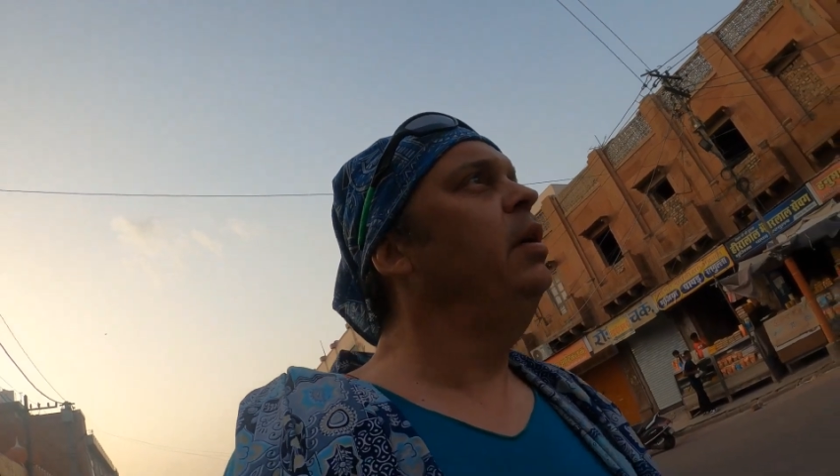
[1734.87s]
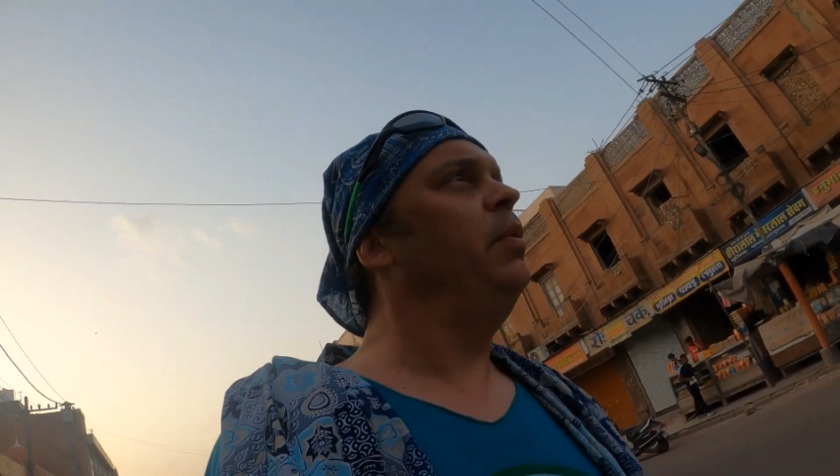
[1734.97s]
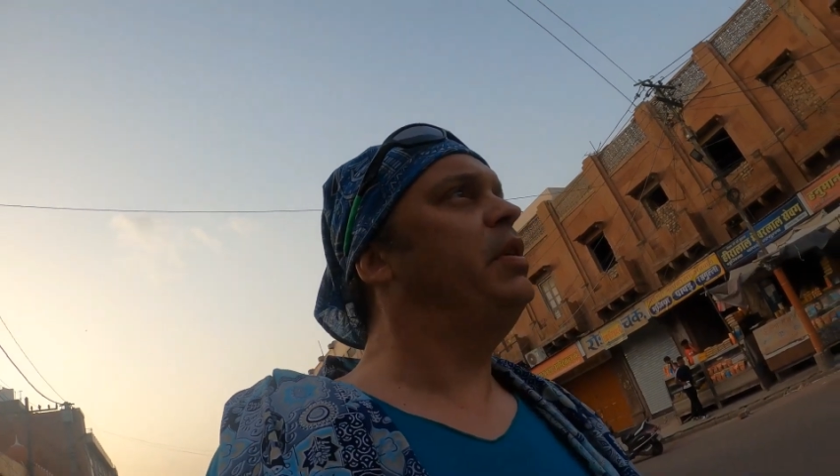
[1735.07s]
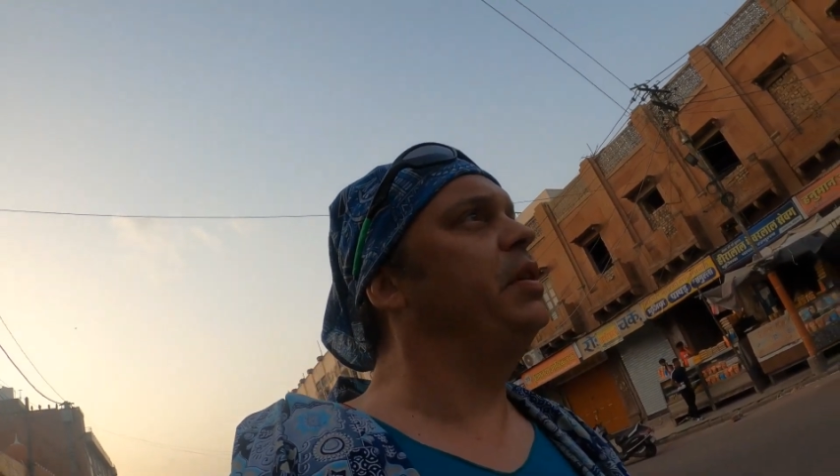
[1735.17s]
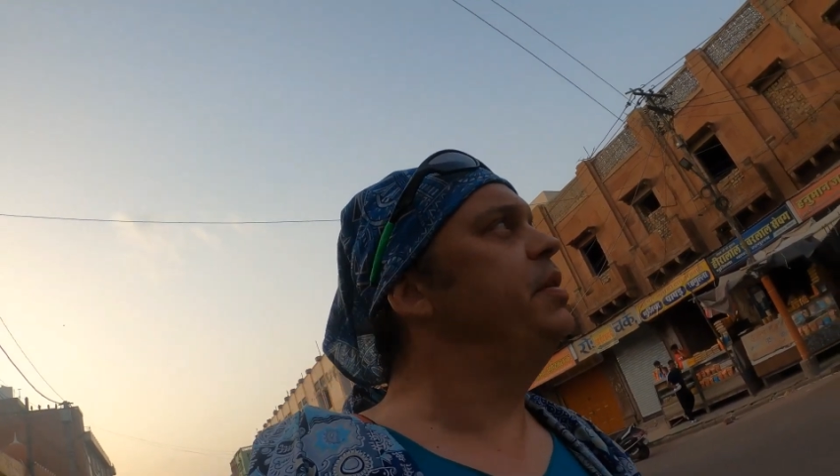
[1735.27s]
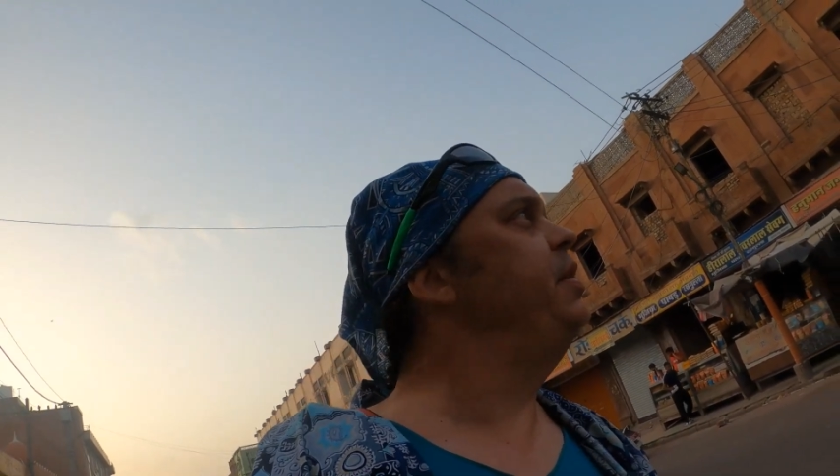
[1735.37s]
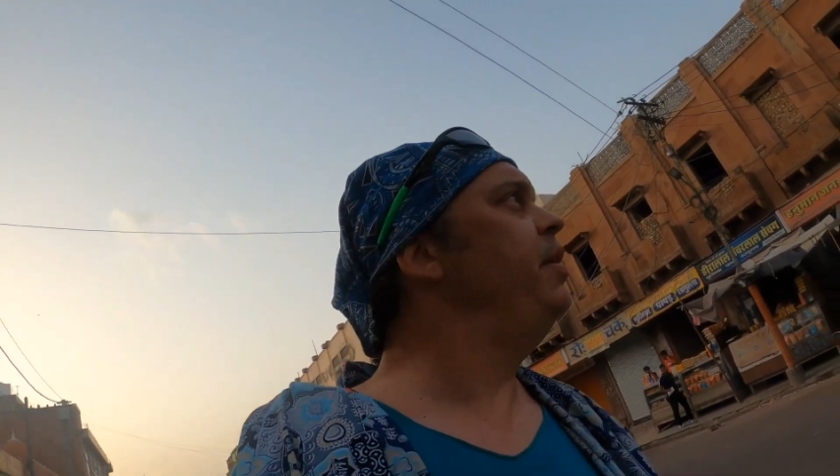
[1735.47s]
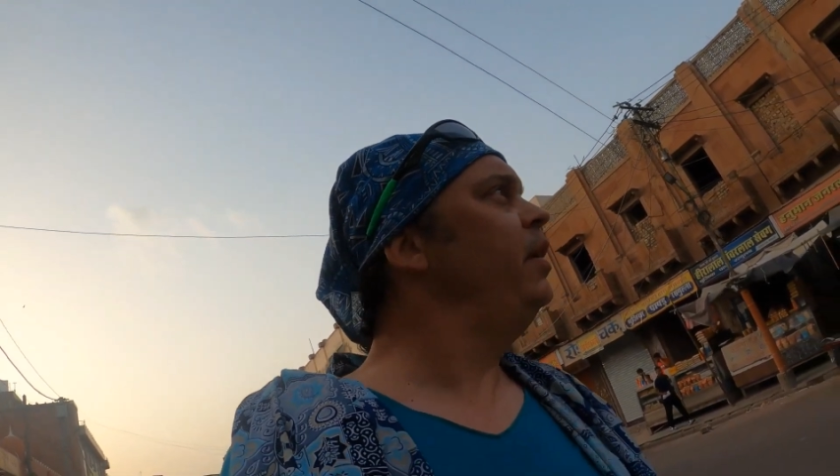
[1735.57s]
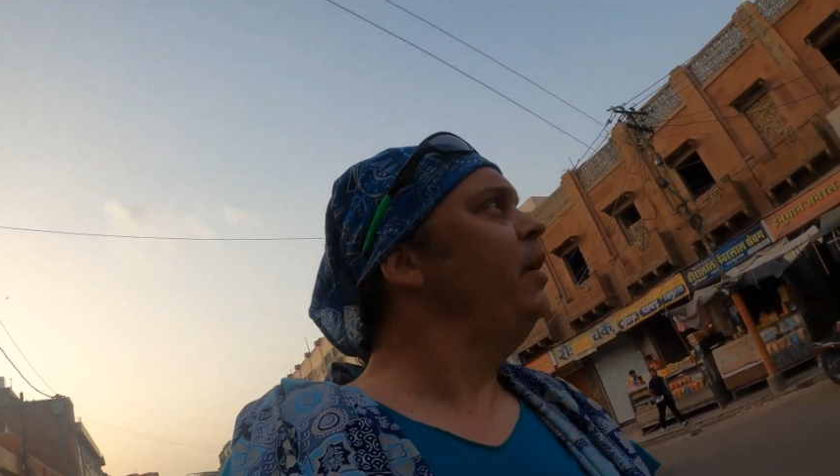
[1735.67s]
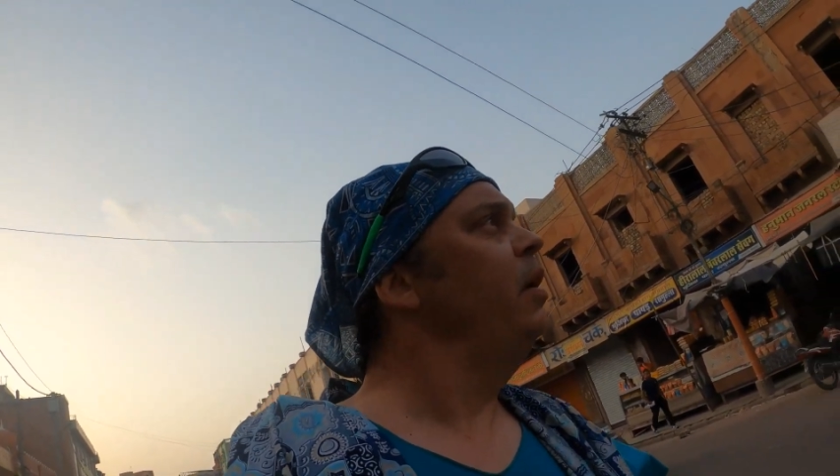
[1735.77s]
which is
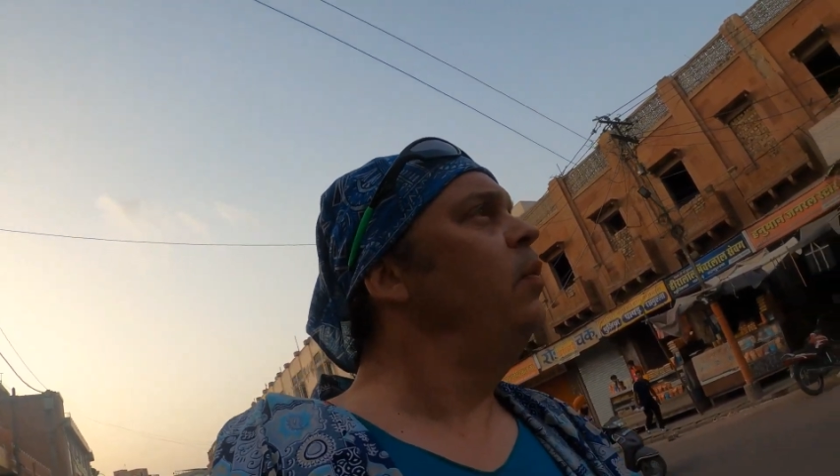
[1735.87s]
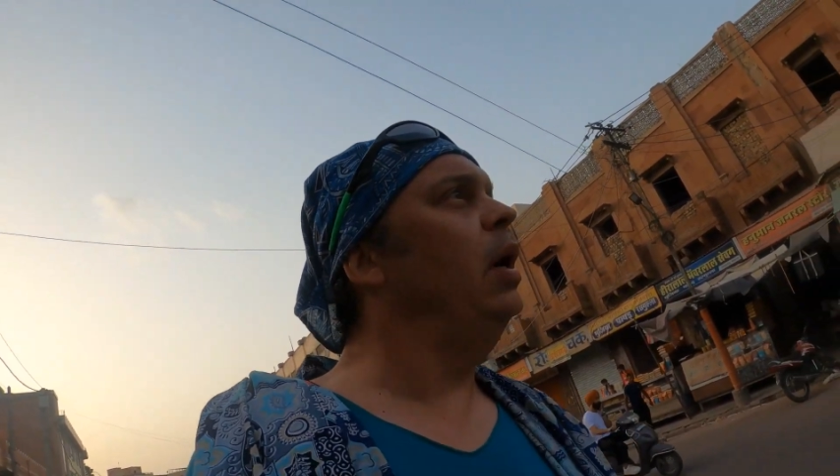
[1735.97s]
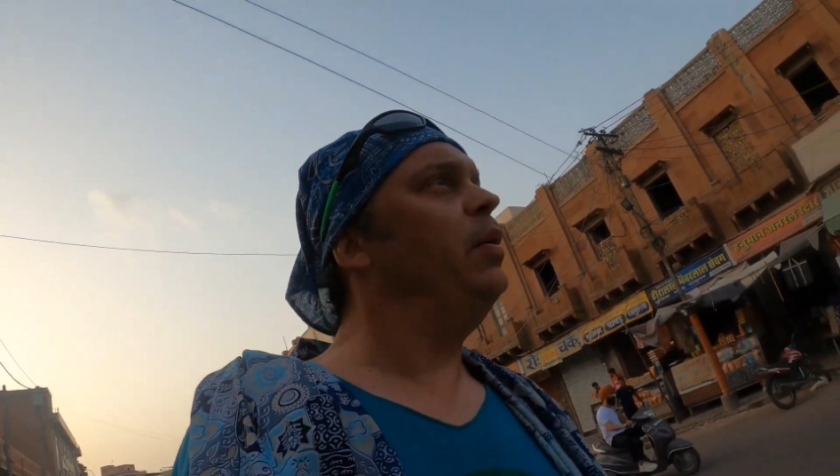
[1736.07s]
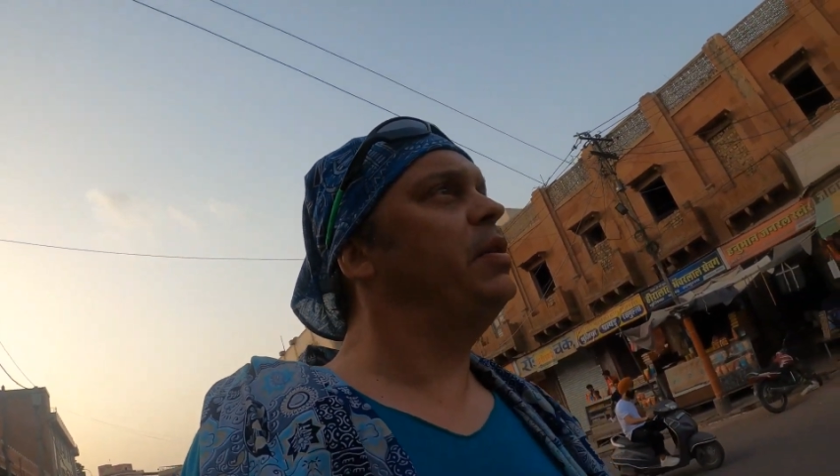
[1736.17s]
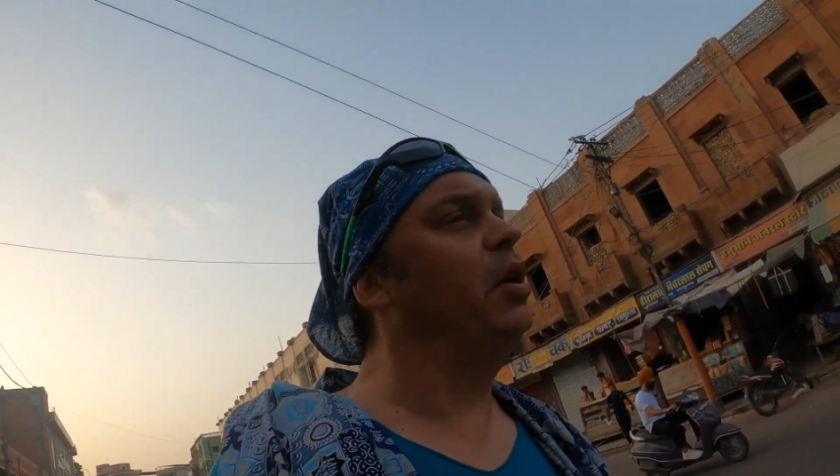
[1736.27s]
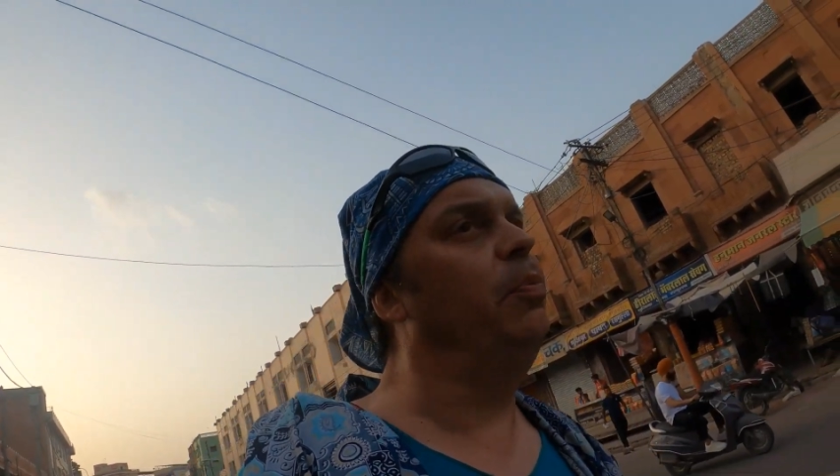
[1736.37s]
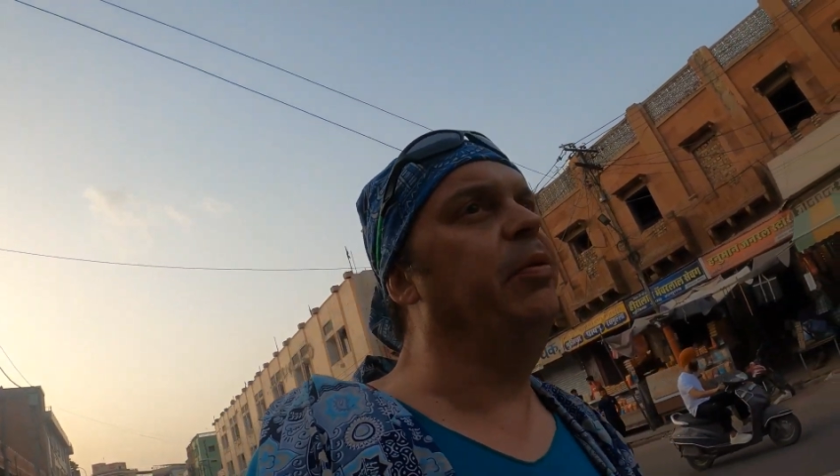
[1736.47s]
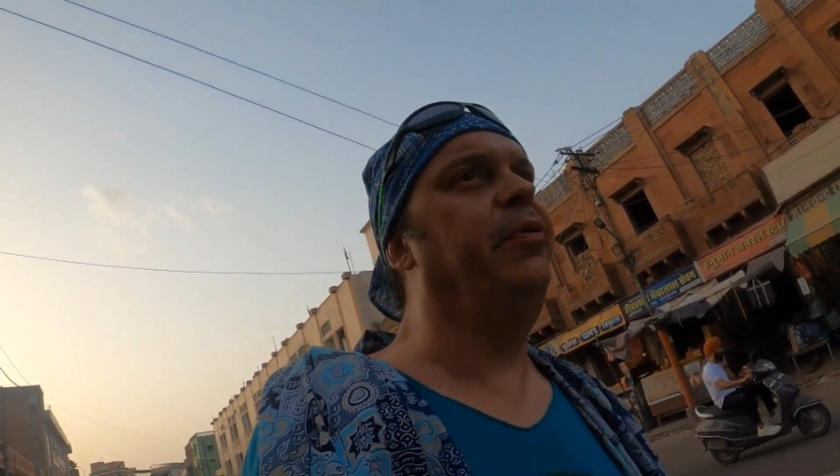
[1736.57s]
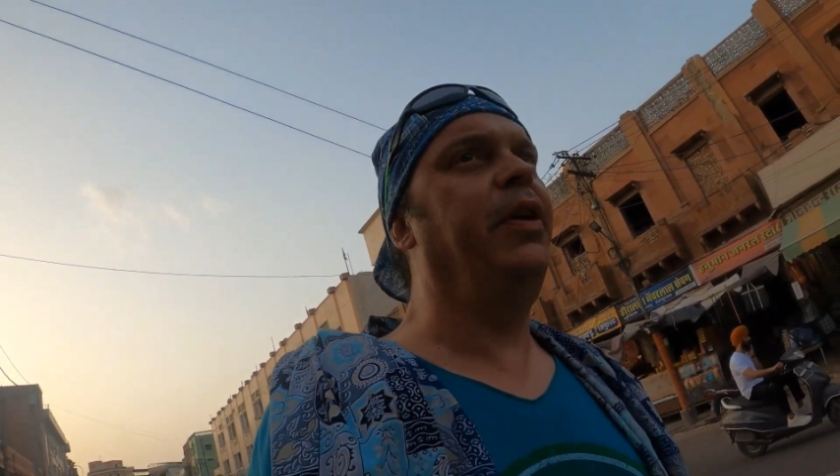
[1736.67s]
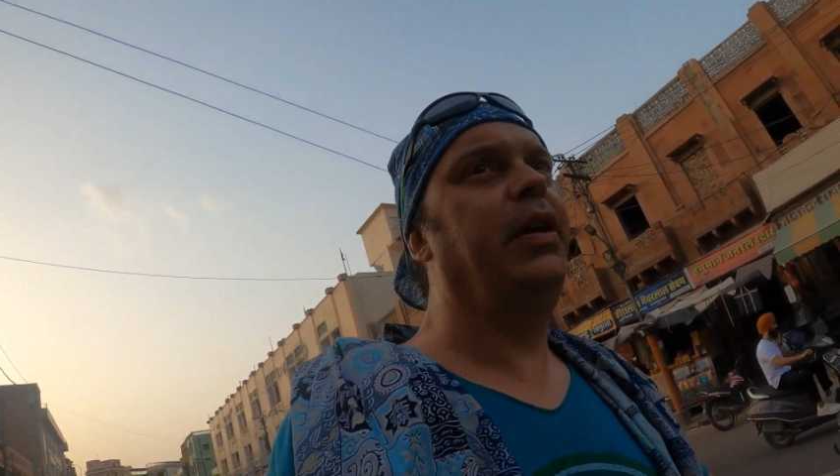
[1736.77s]
what I was hoping for.